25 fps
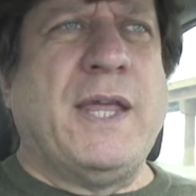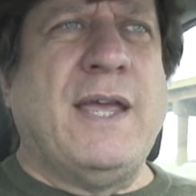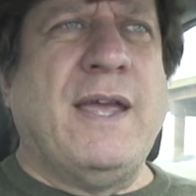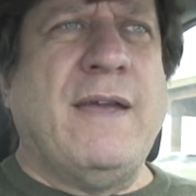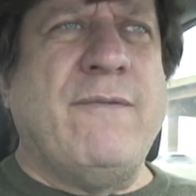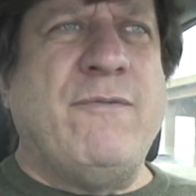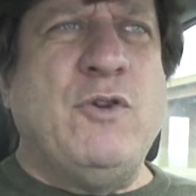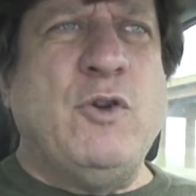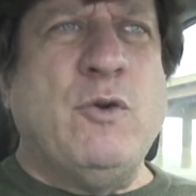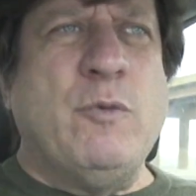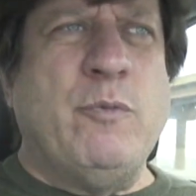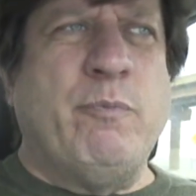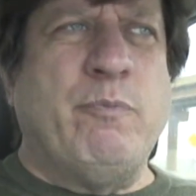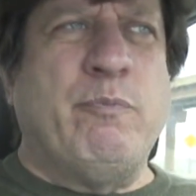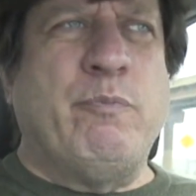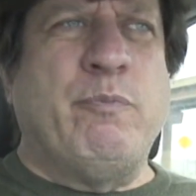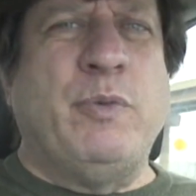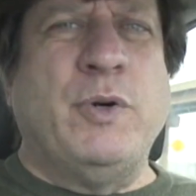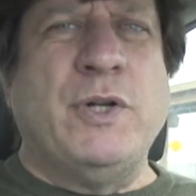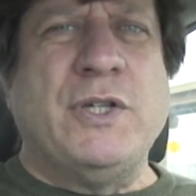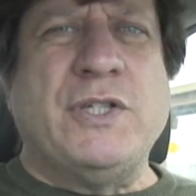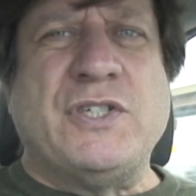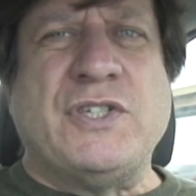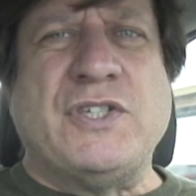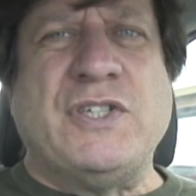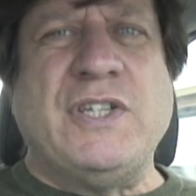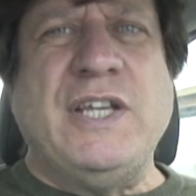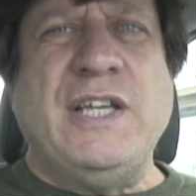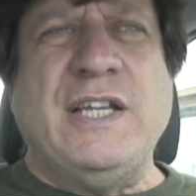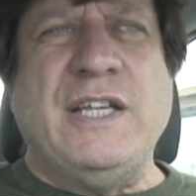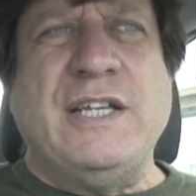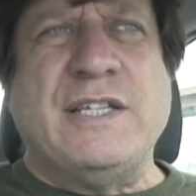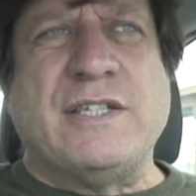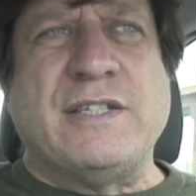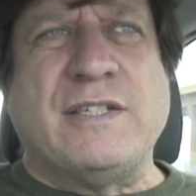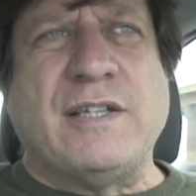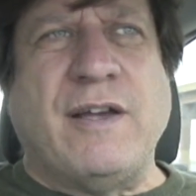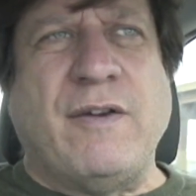If you put
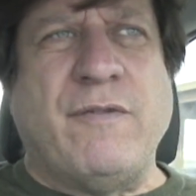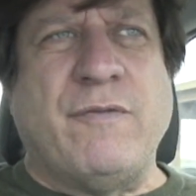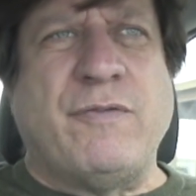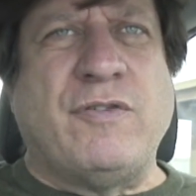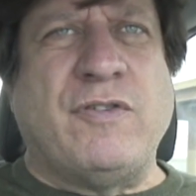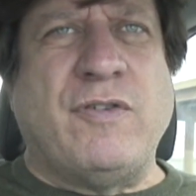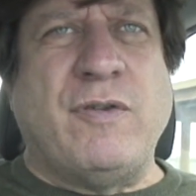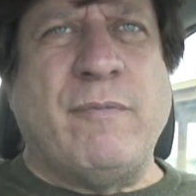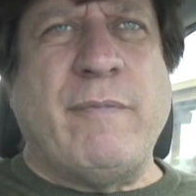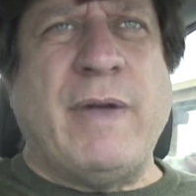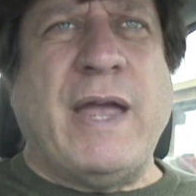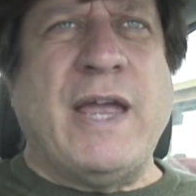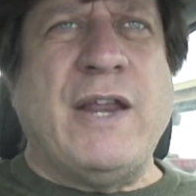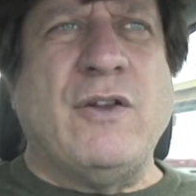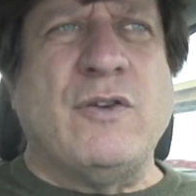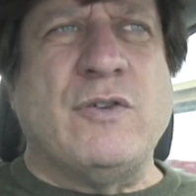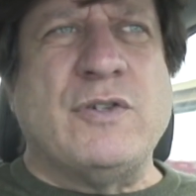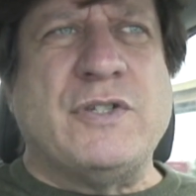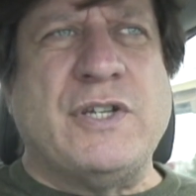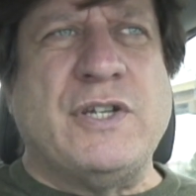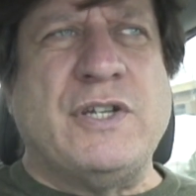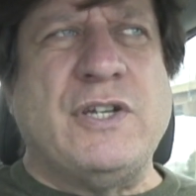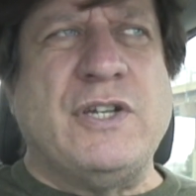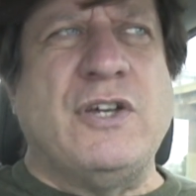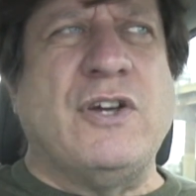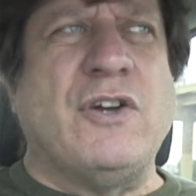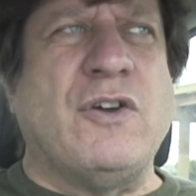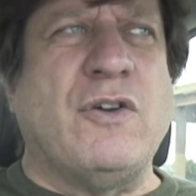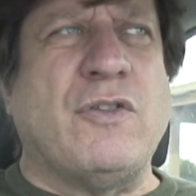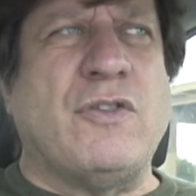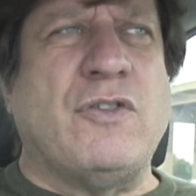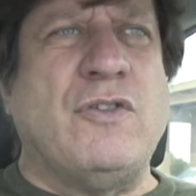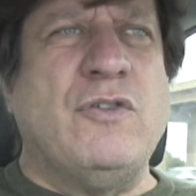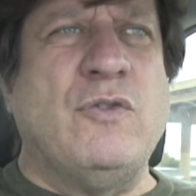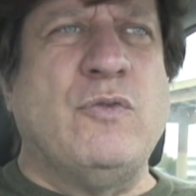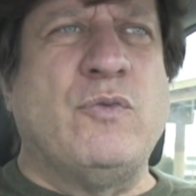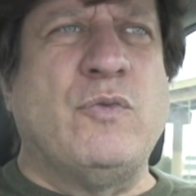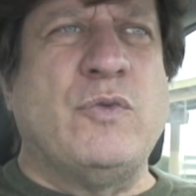seeds of tomatoes in the
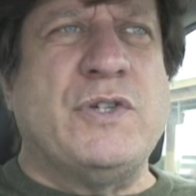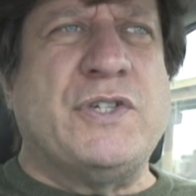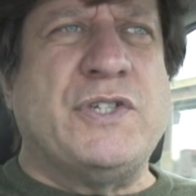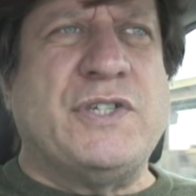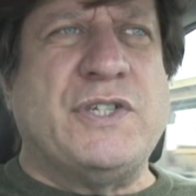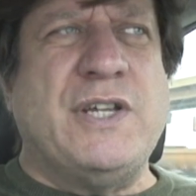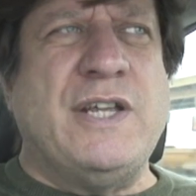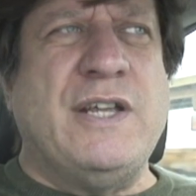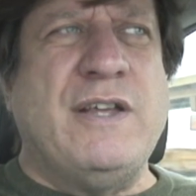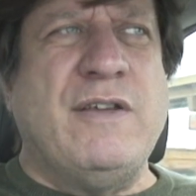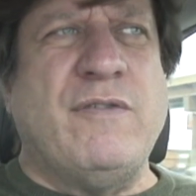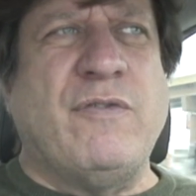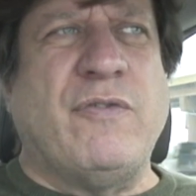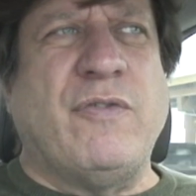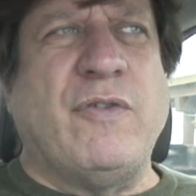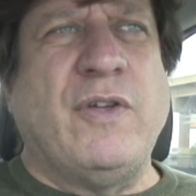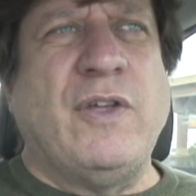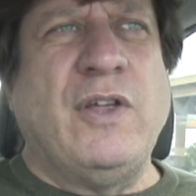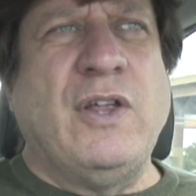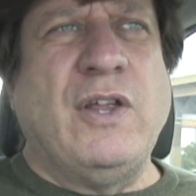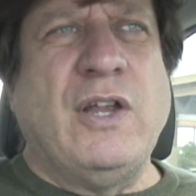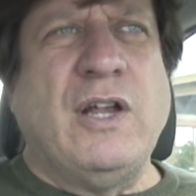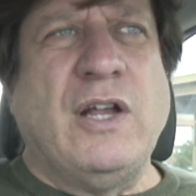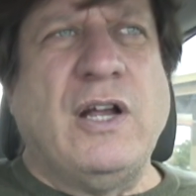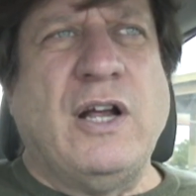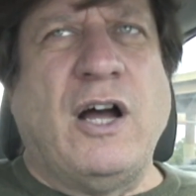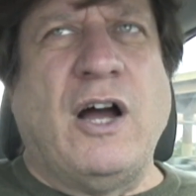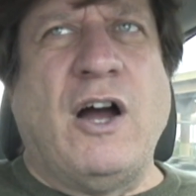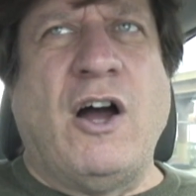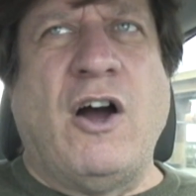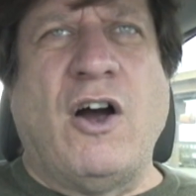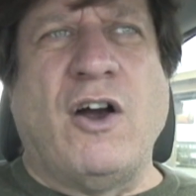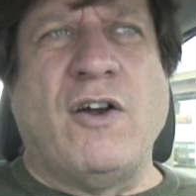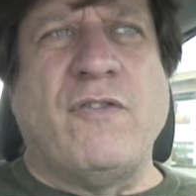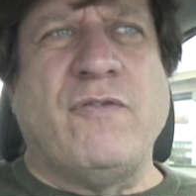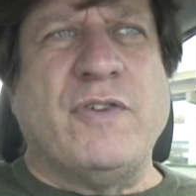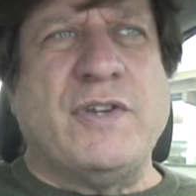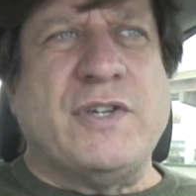earth, you receive a
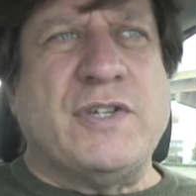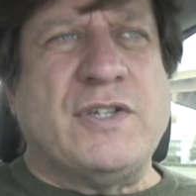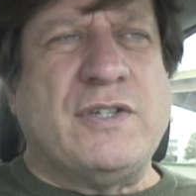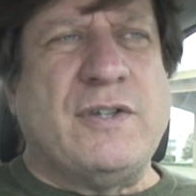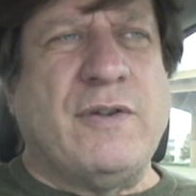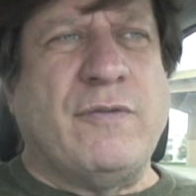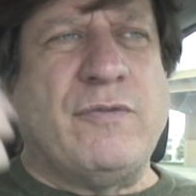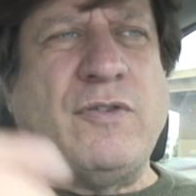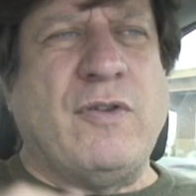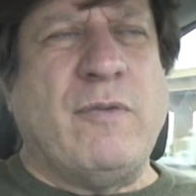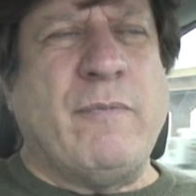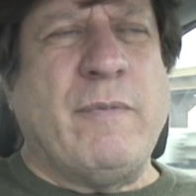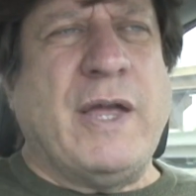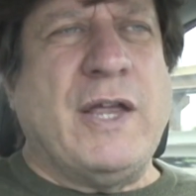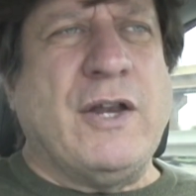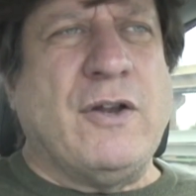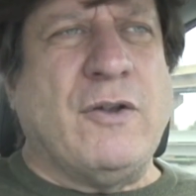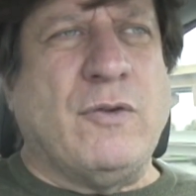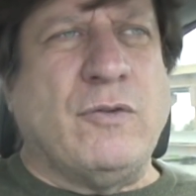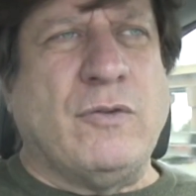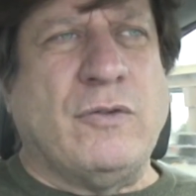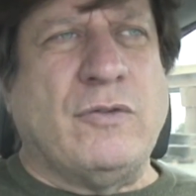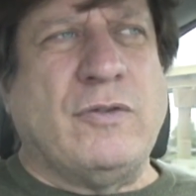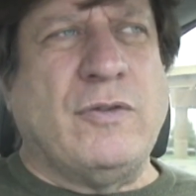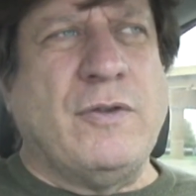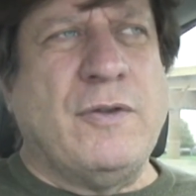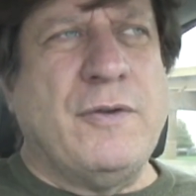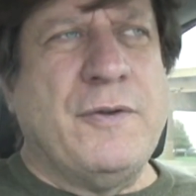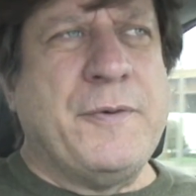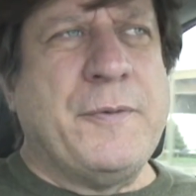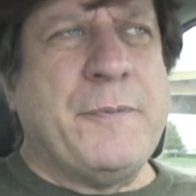harvest of tomatoes.